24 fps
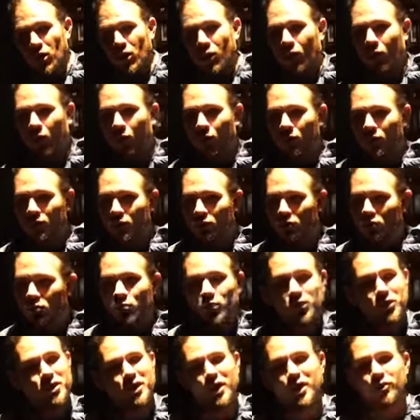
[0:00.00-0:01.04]
or to
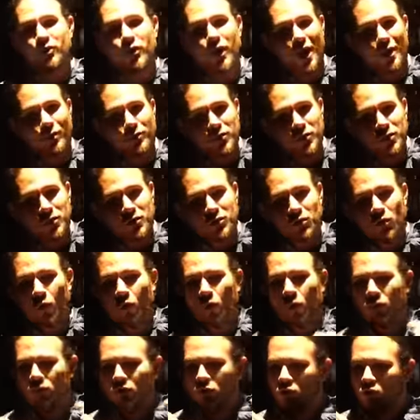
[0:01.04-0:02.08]
put together a house,
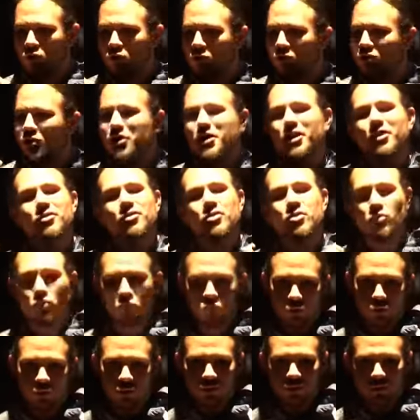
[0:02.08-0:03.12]
or to put together your
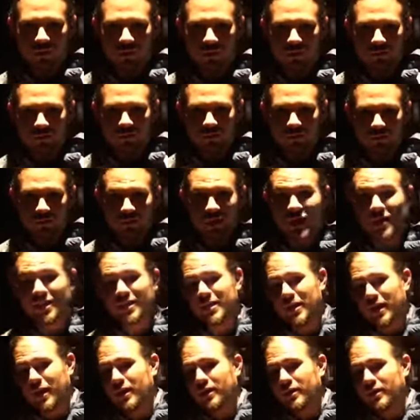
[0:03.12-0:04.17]
tools.
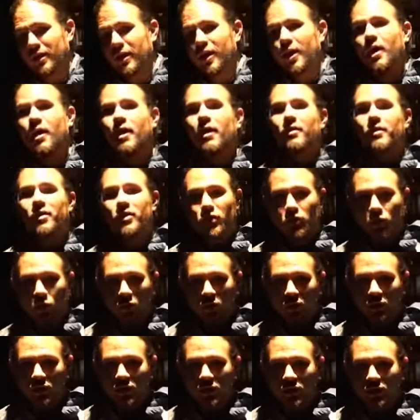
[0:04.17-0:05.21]
Instead, this
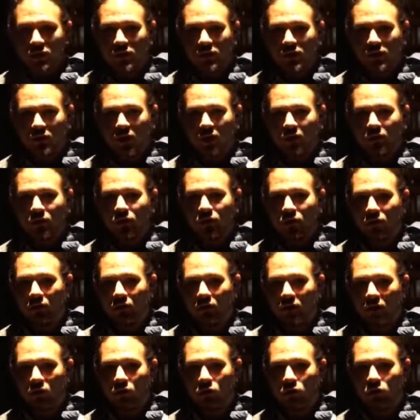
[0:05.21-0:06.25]
cordage is the kind of thing
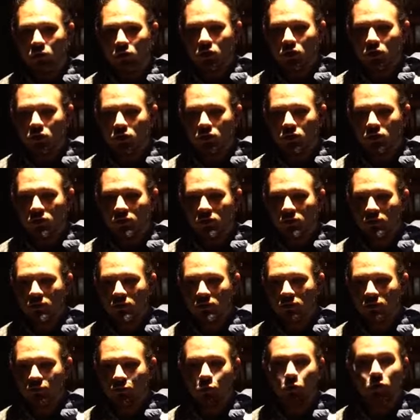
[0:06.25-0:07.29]
that would be used
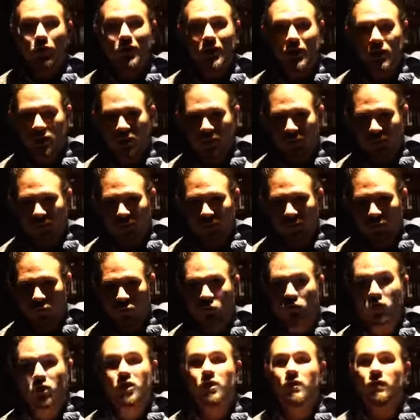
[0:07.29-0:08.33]
for ali'i, for
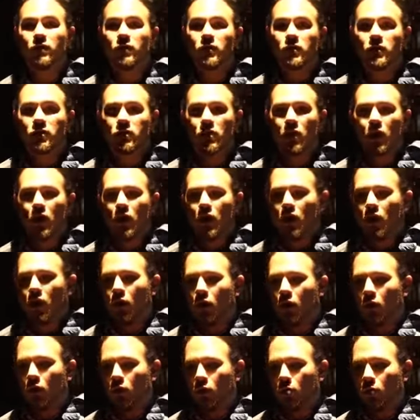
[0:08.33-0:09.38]
chiefs,
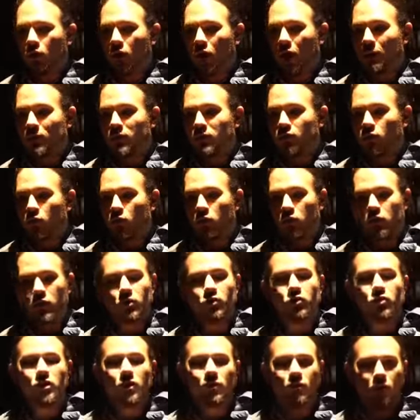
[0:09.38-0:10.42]
or perhaps for
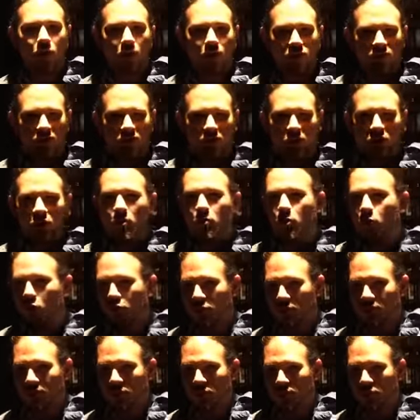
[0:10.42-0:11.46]
kahuna, perhaps for very
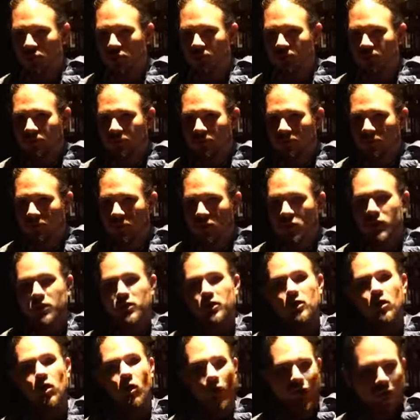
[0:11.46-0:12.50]
important people. Because in
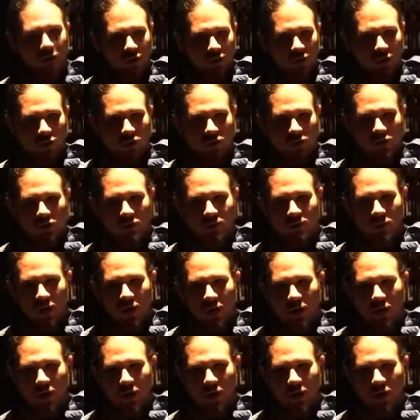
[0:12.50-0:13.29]
Hawaiian culture,